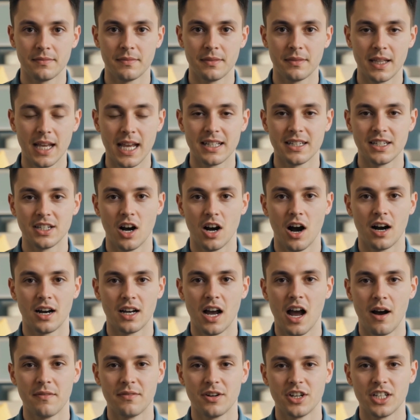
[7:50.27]
Let's start a
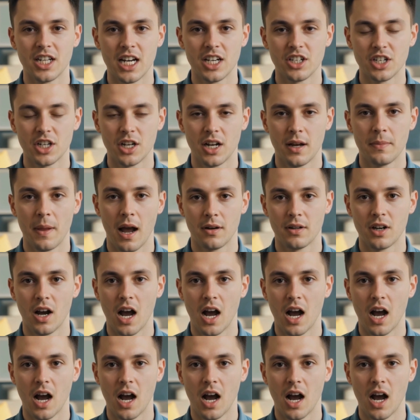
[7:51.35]
conversation about